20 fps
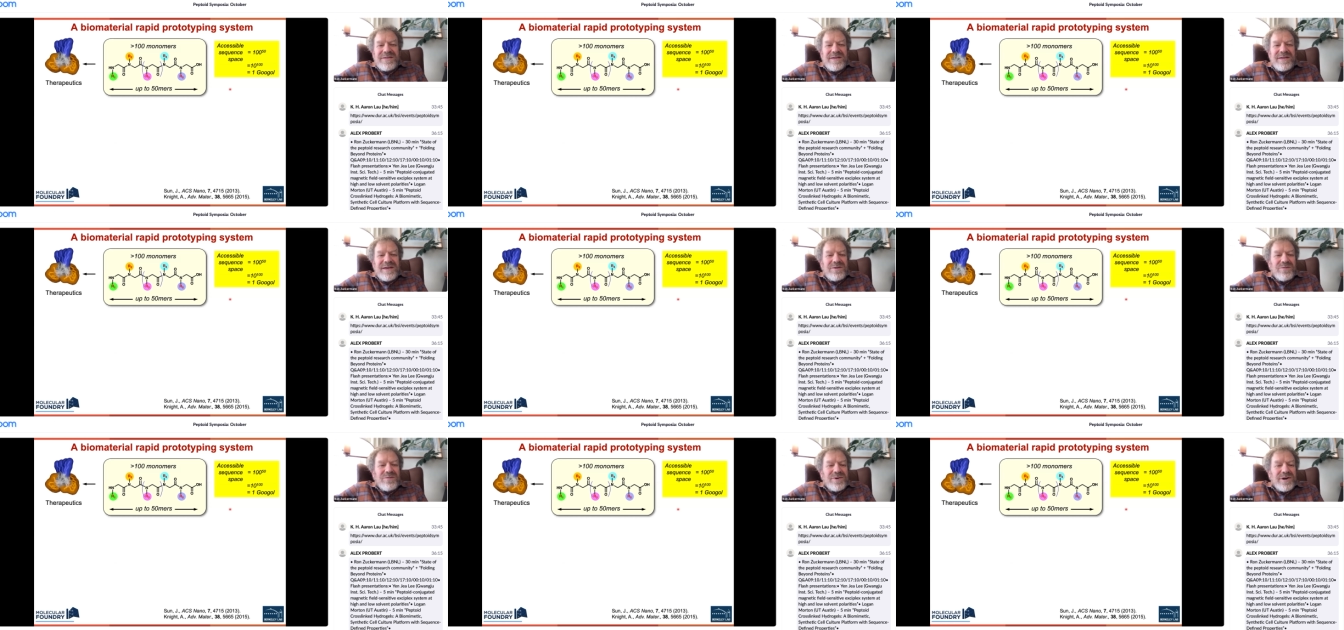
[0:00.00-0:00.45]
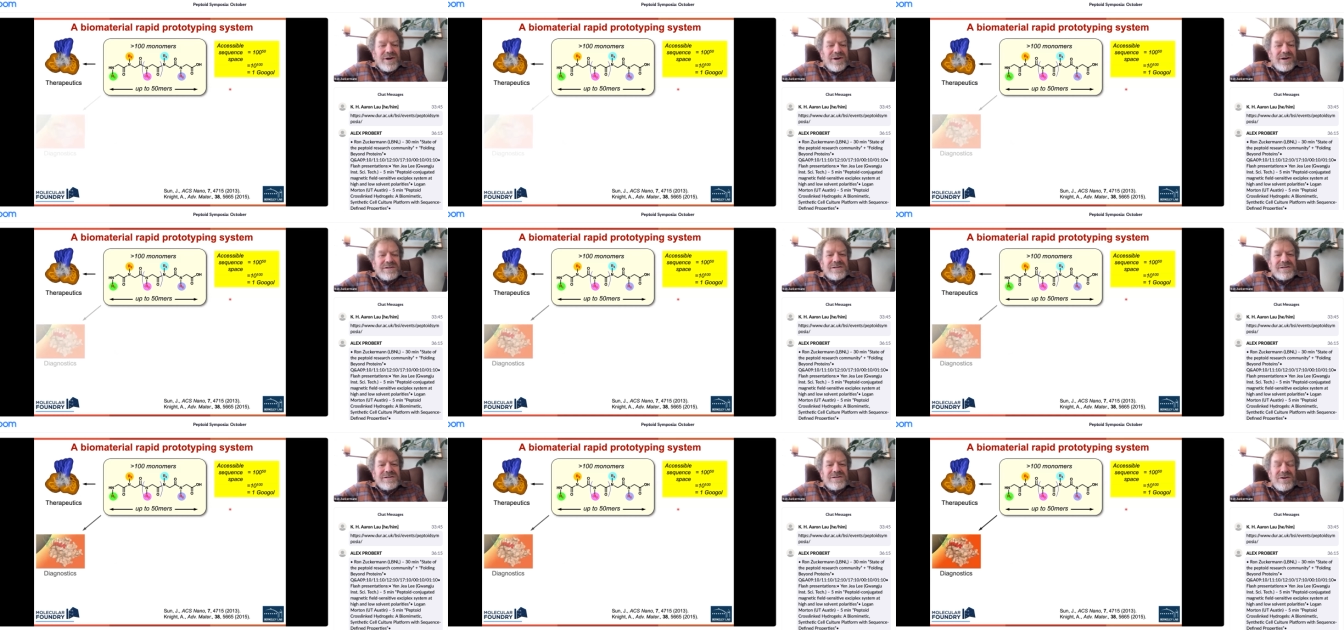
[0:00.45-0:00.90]
think we
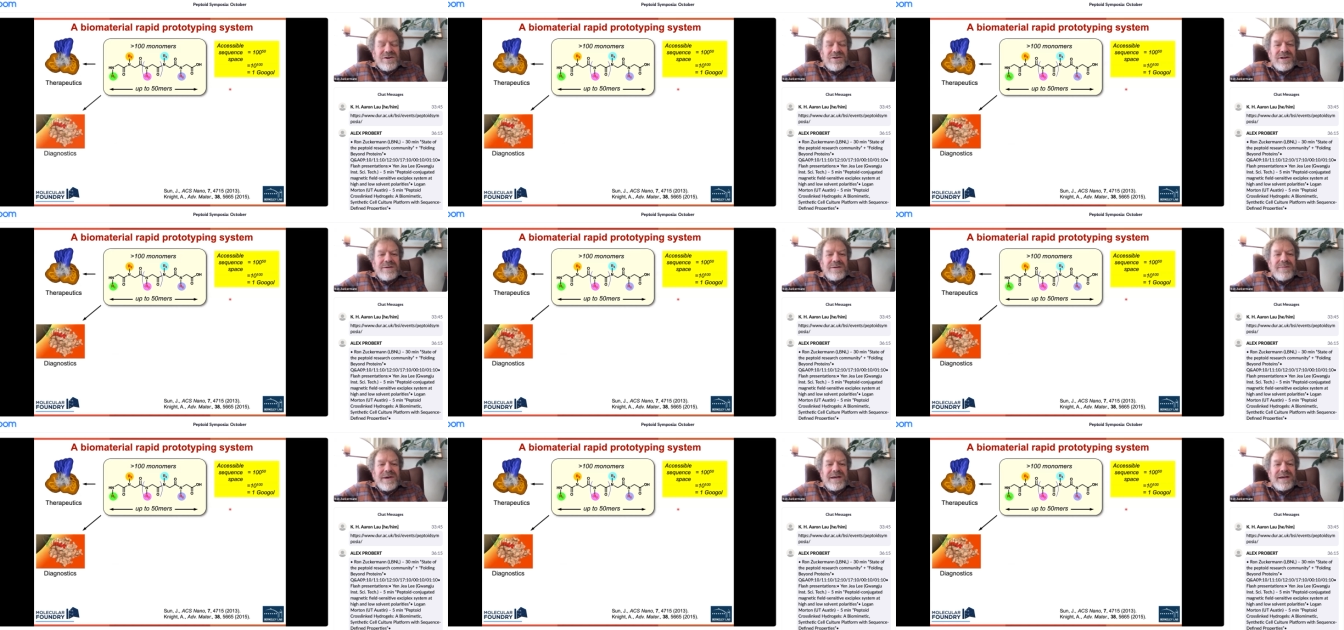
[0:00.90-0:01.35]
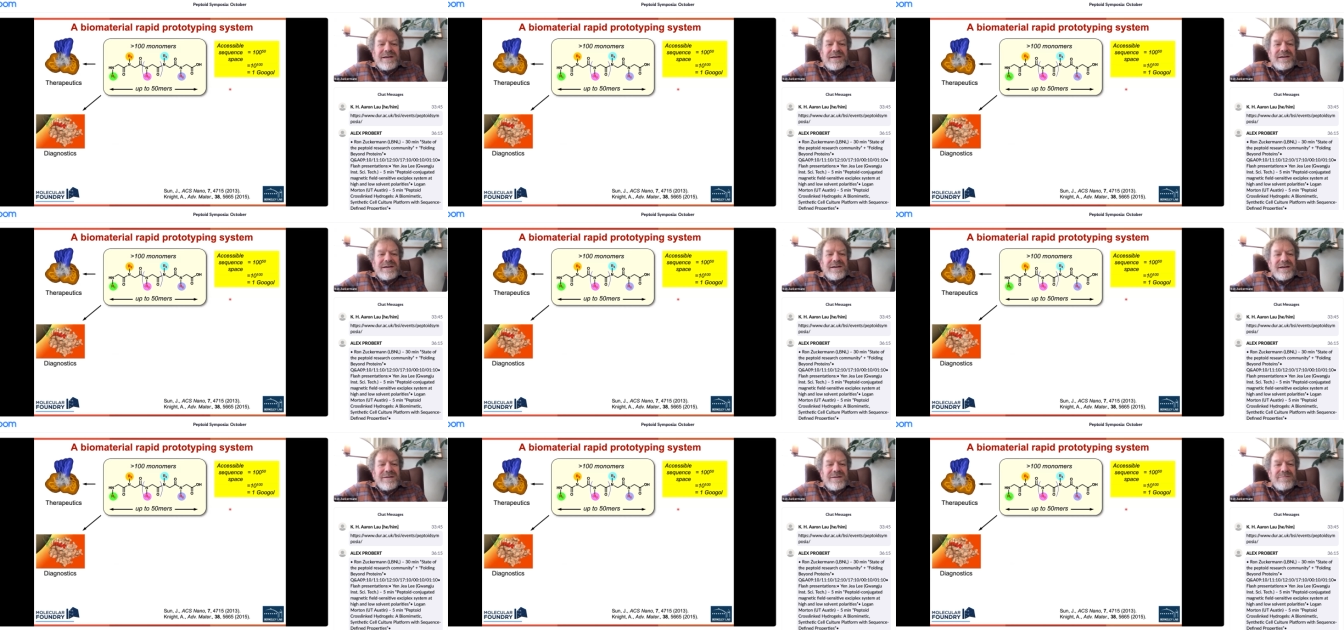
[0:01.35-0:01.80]
are slowly
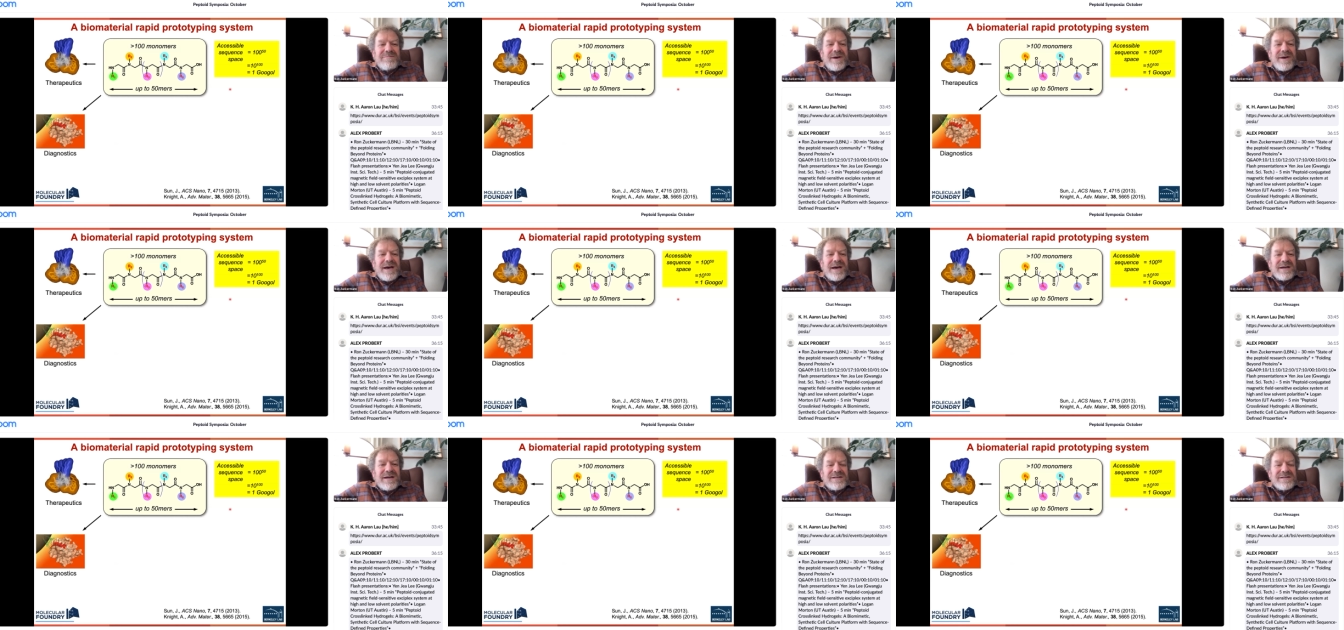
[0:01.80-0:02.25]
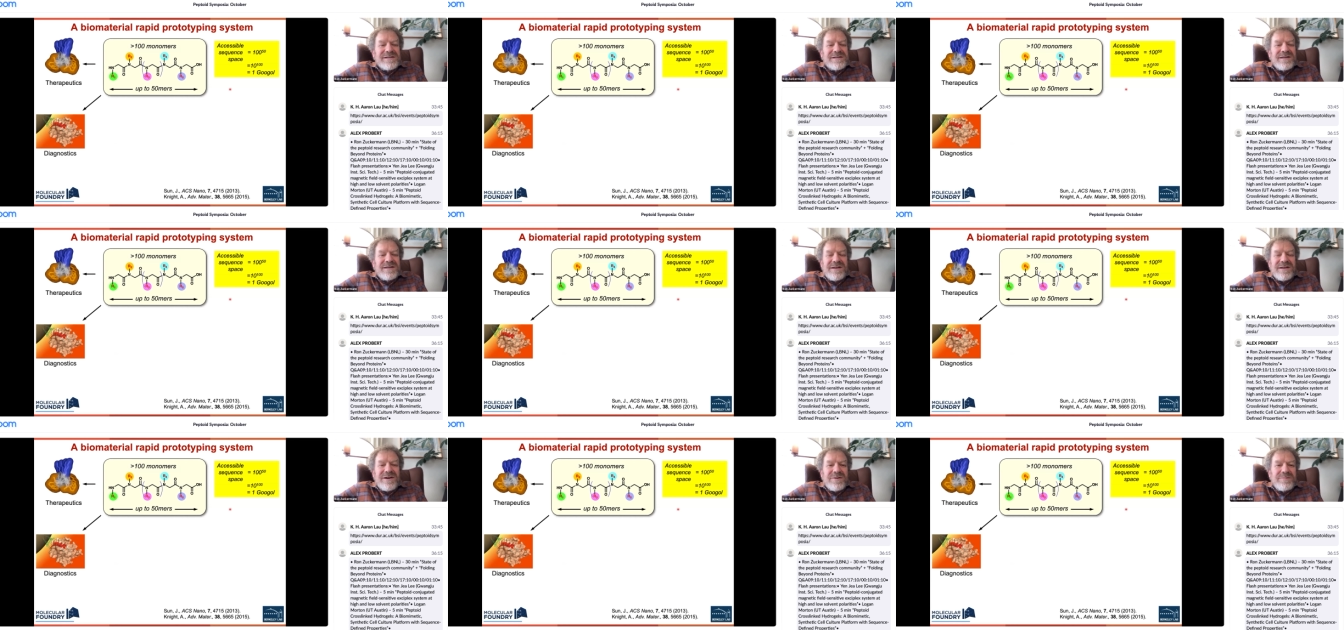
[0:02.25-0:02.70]
making impacts
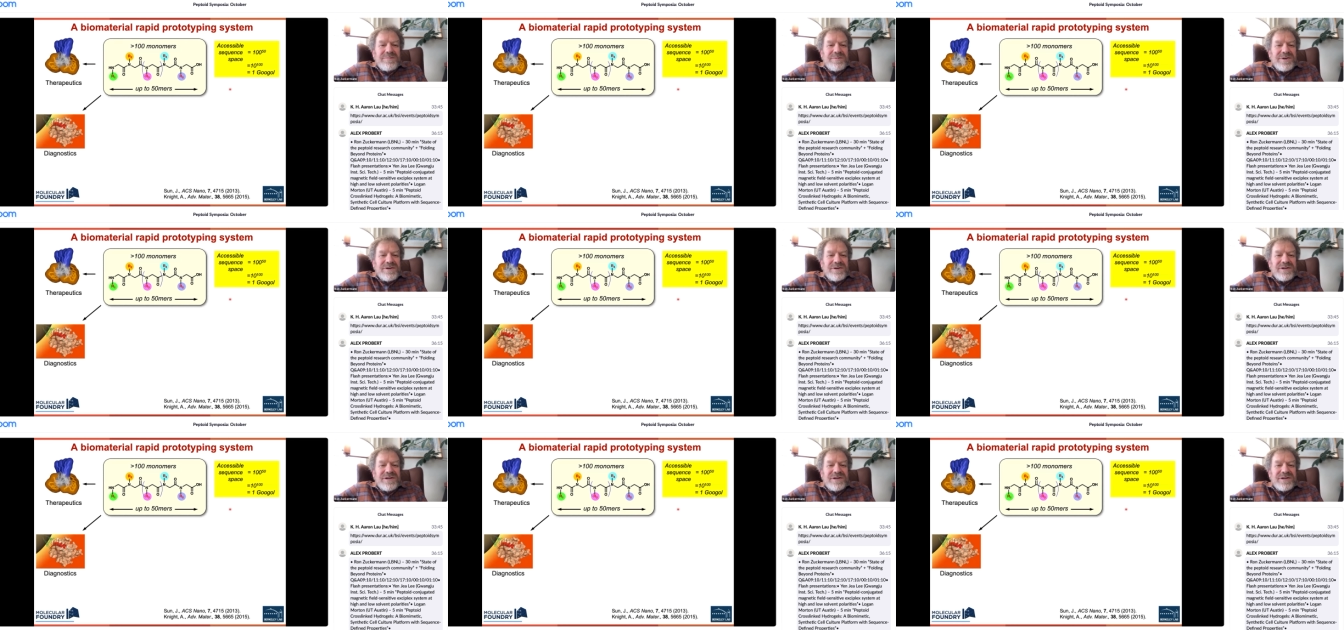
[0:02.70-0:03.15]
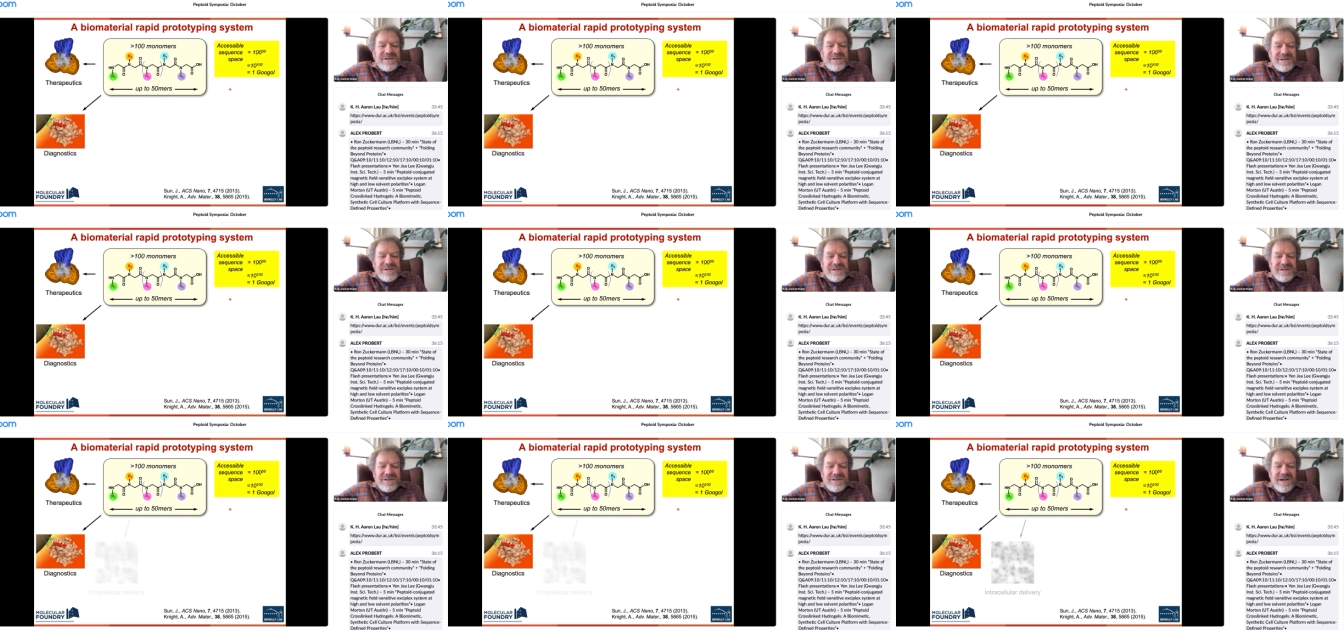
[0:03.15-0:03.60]
in therapeutics,